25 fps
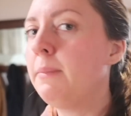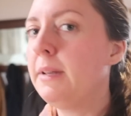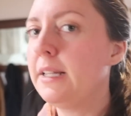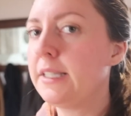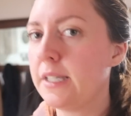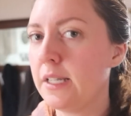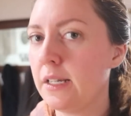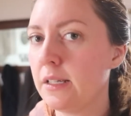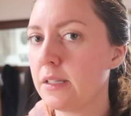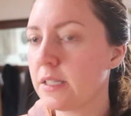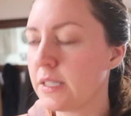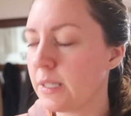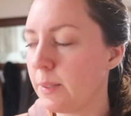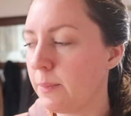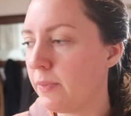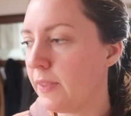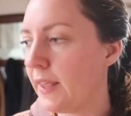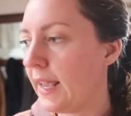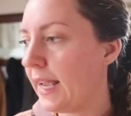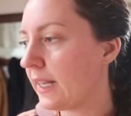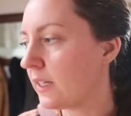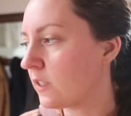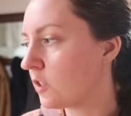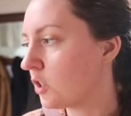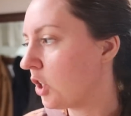missing
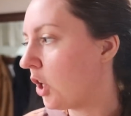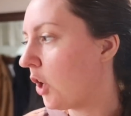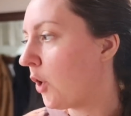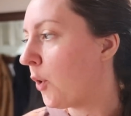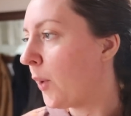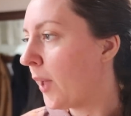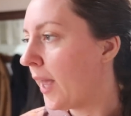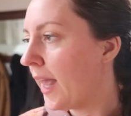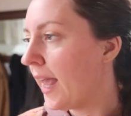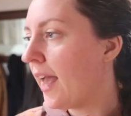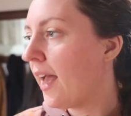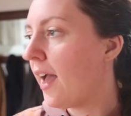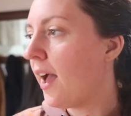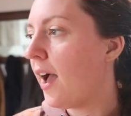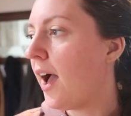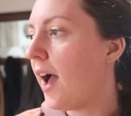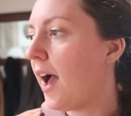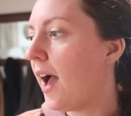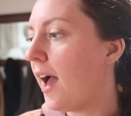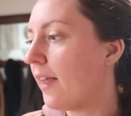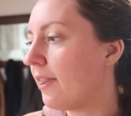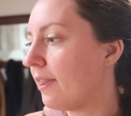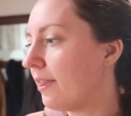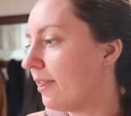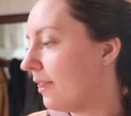something. So
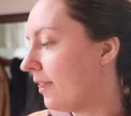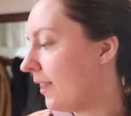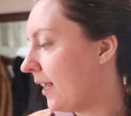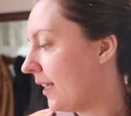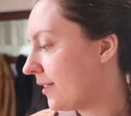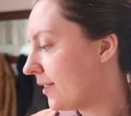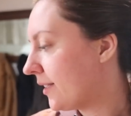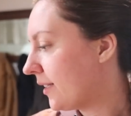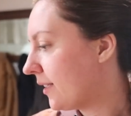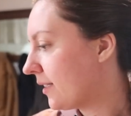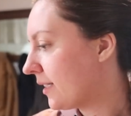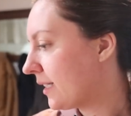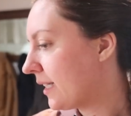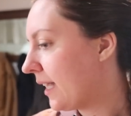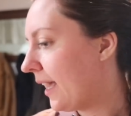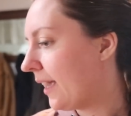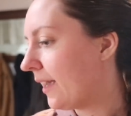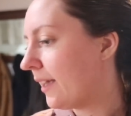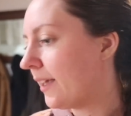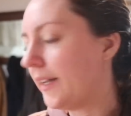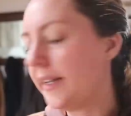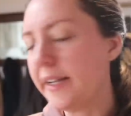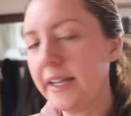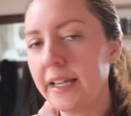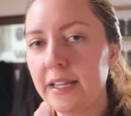this is
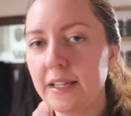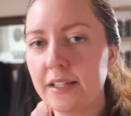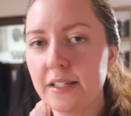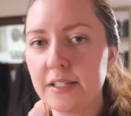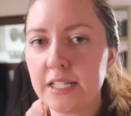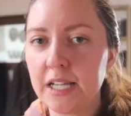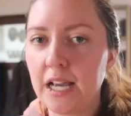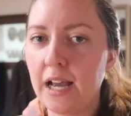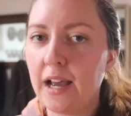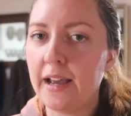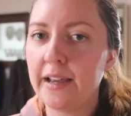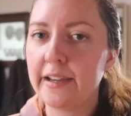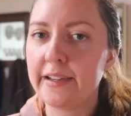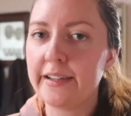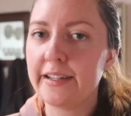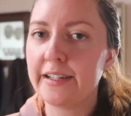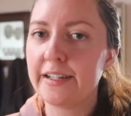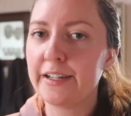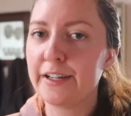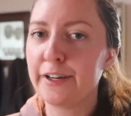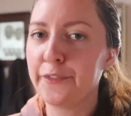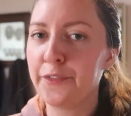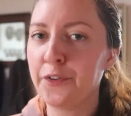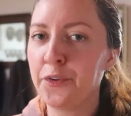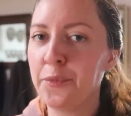like kick it into high
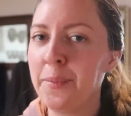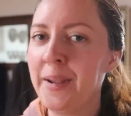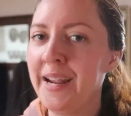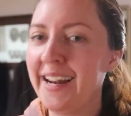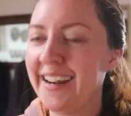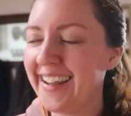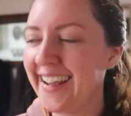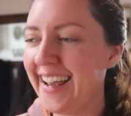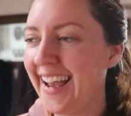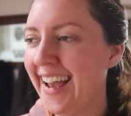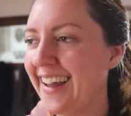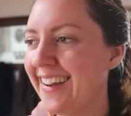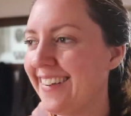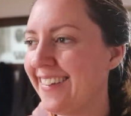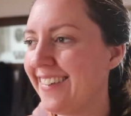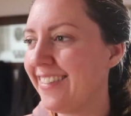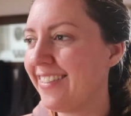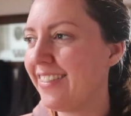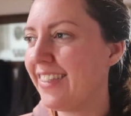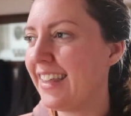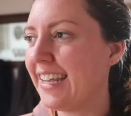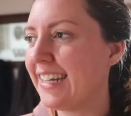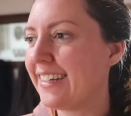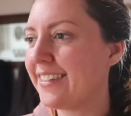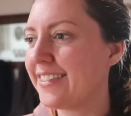gear for me to get
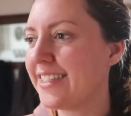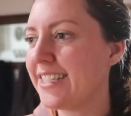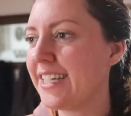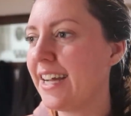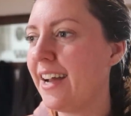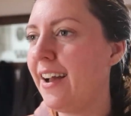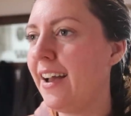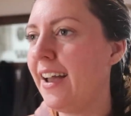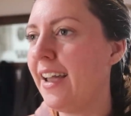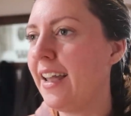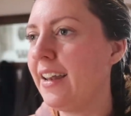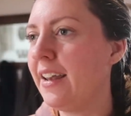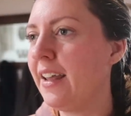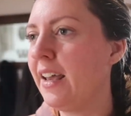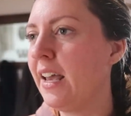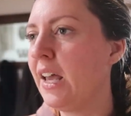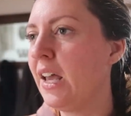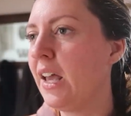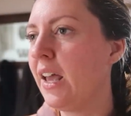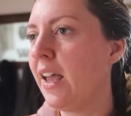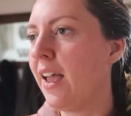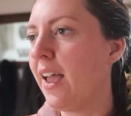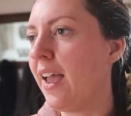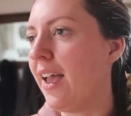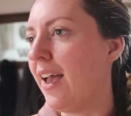things done
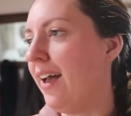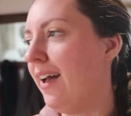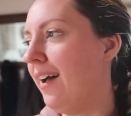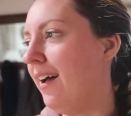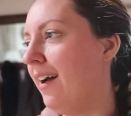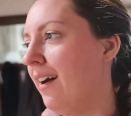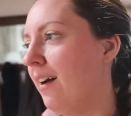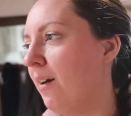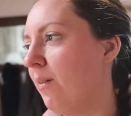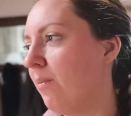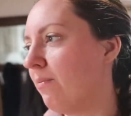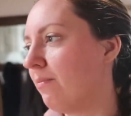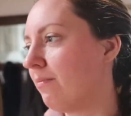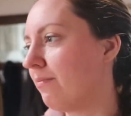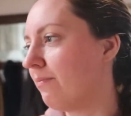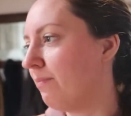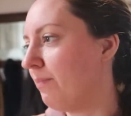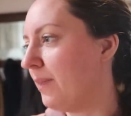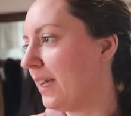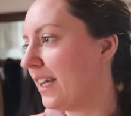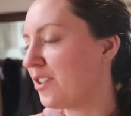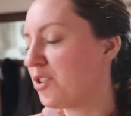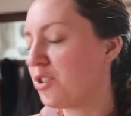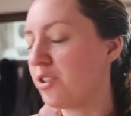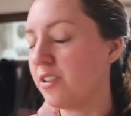um,
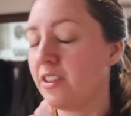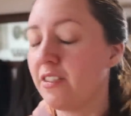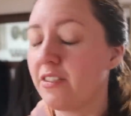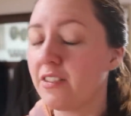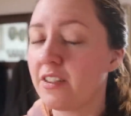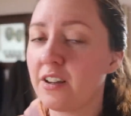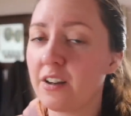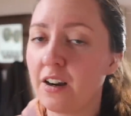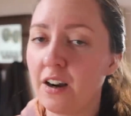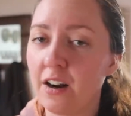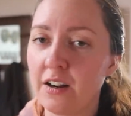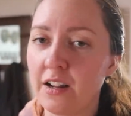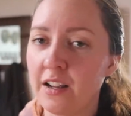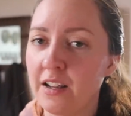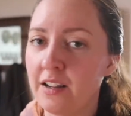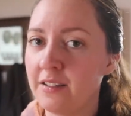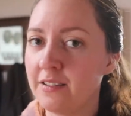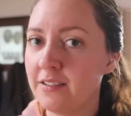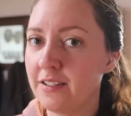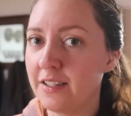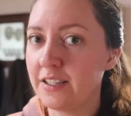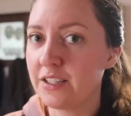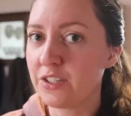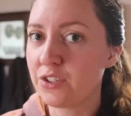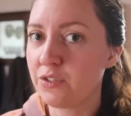make sure that the
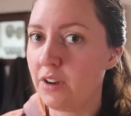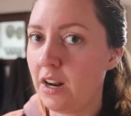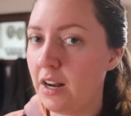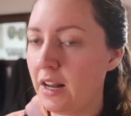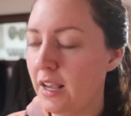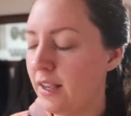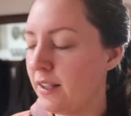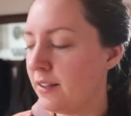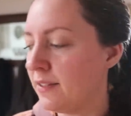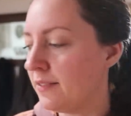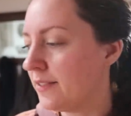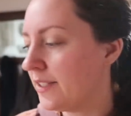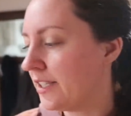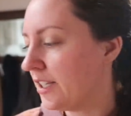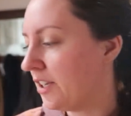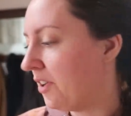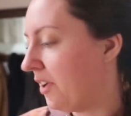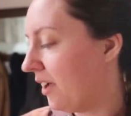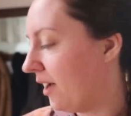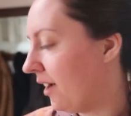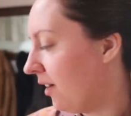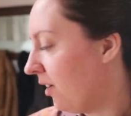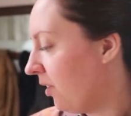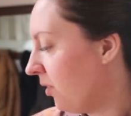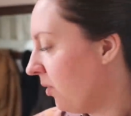garden is ready to
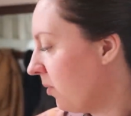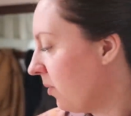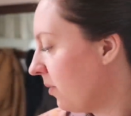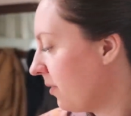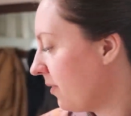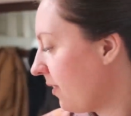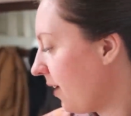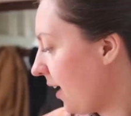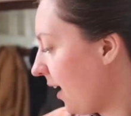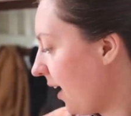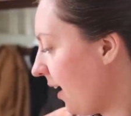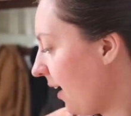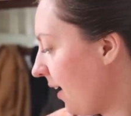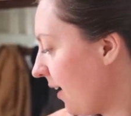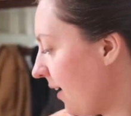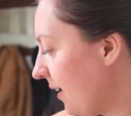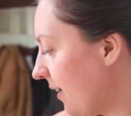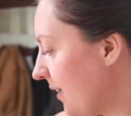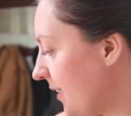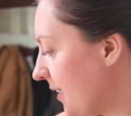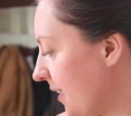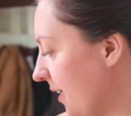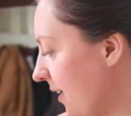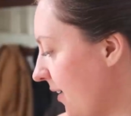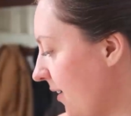go
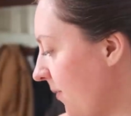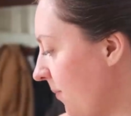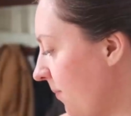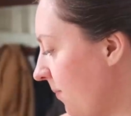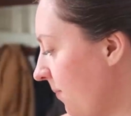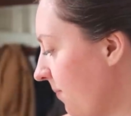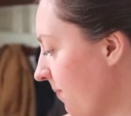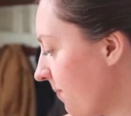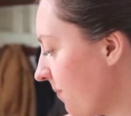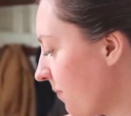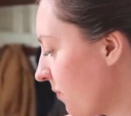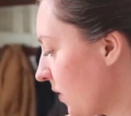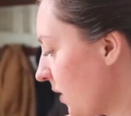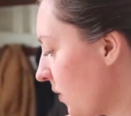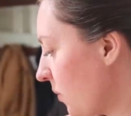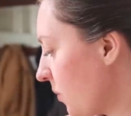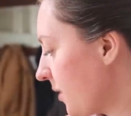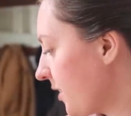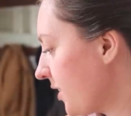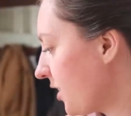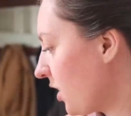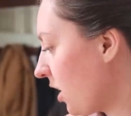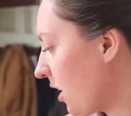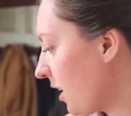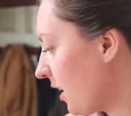and um,
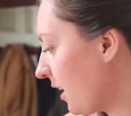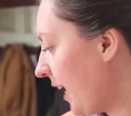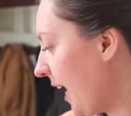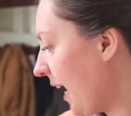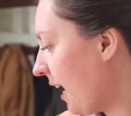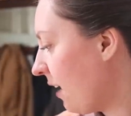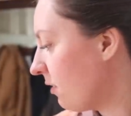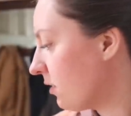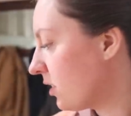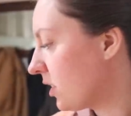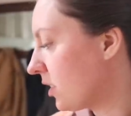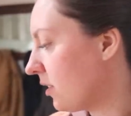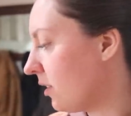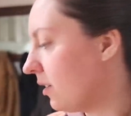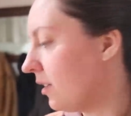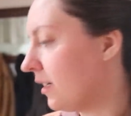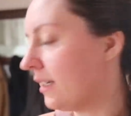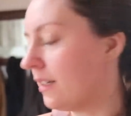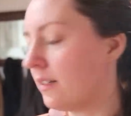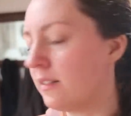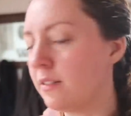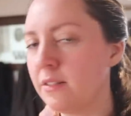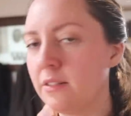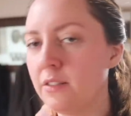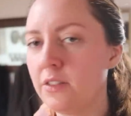starting out
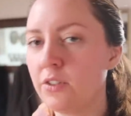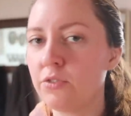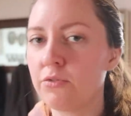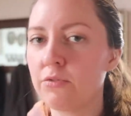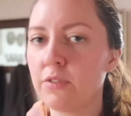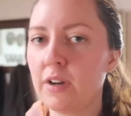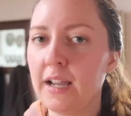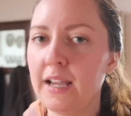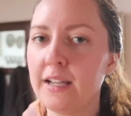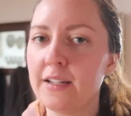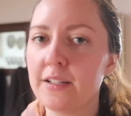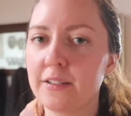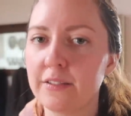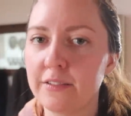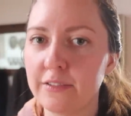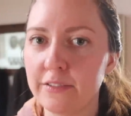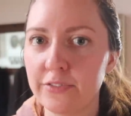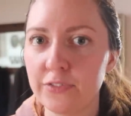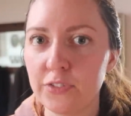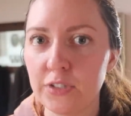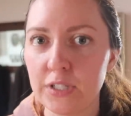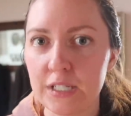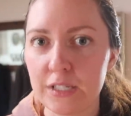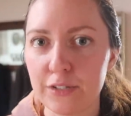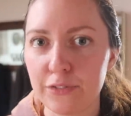on the right
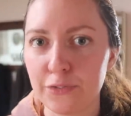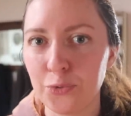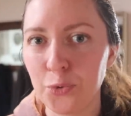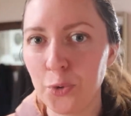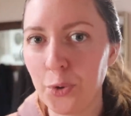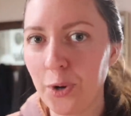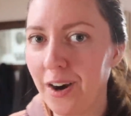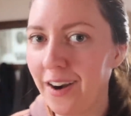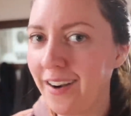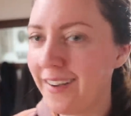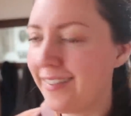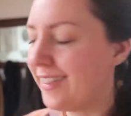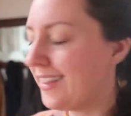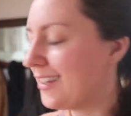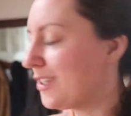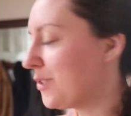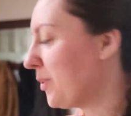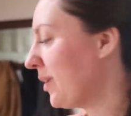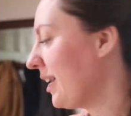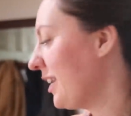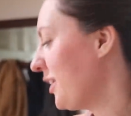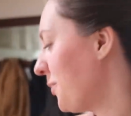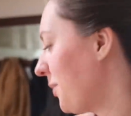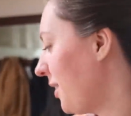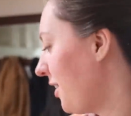foot for the
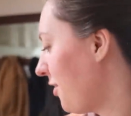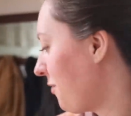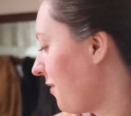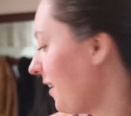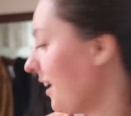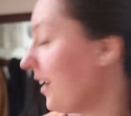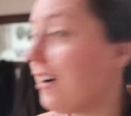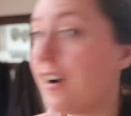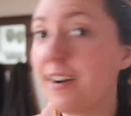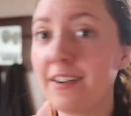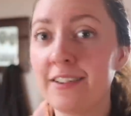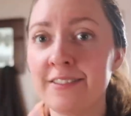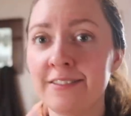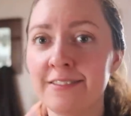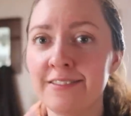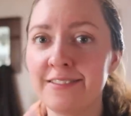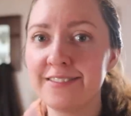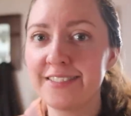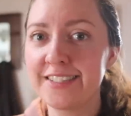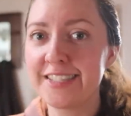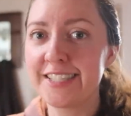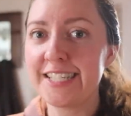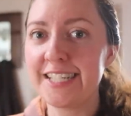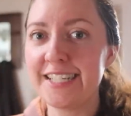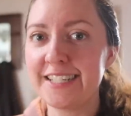2023
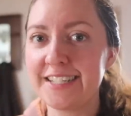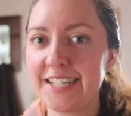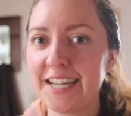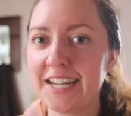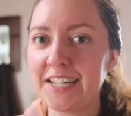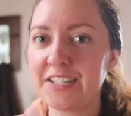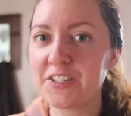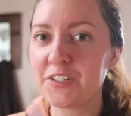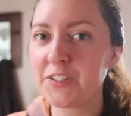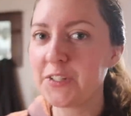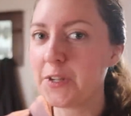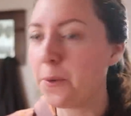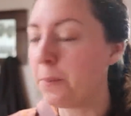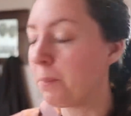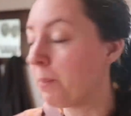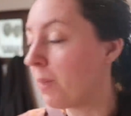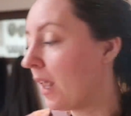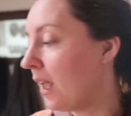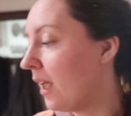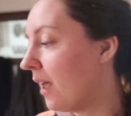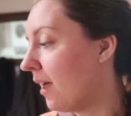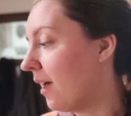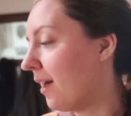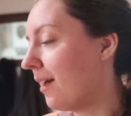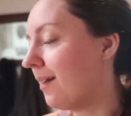garden season. So
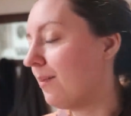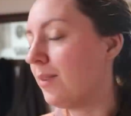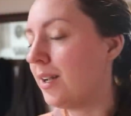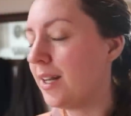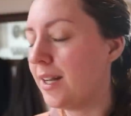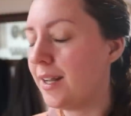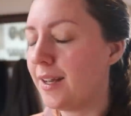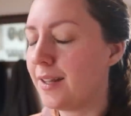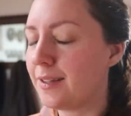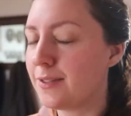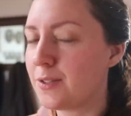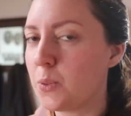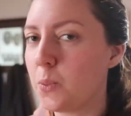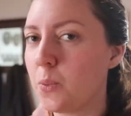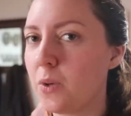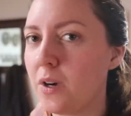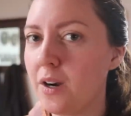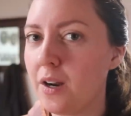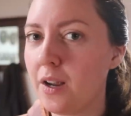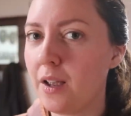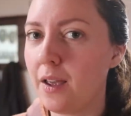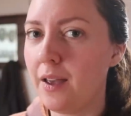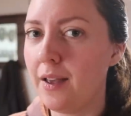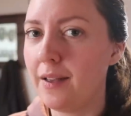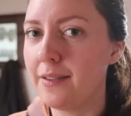I'm gonna get to
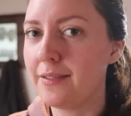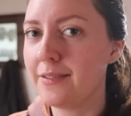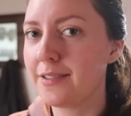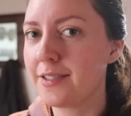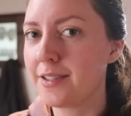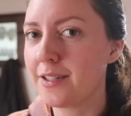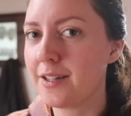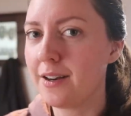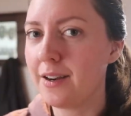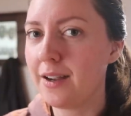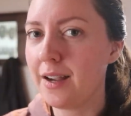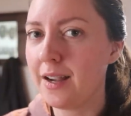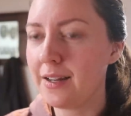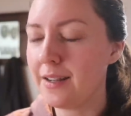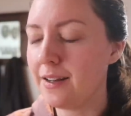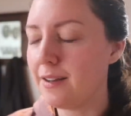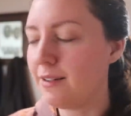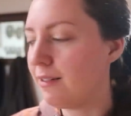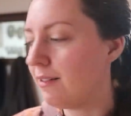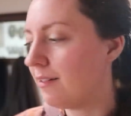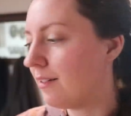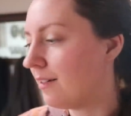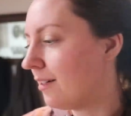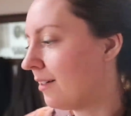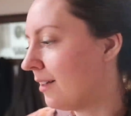work and start getting
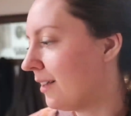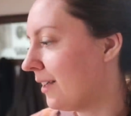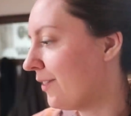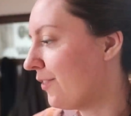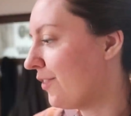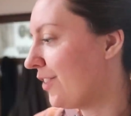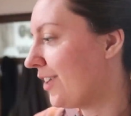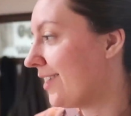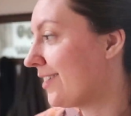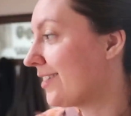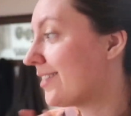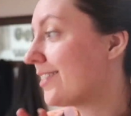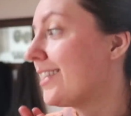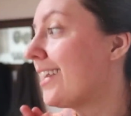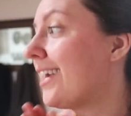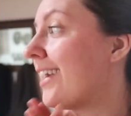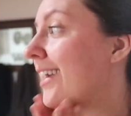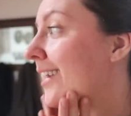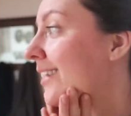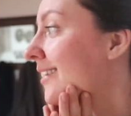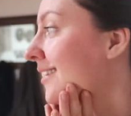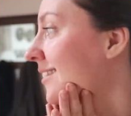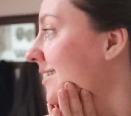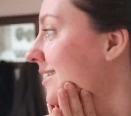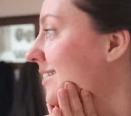all of these
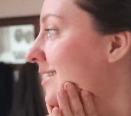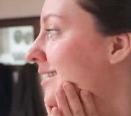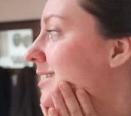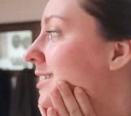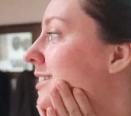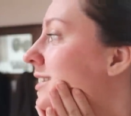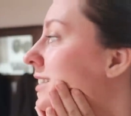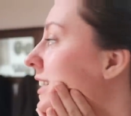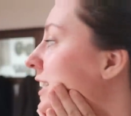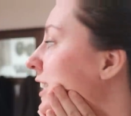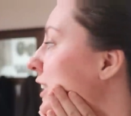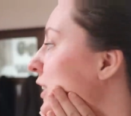things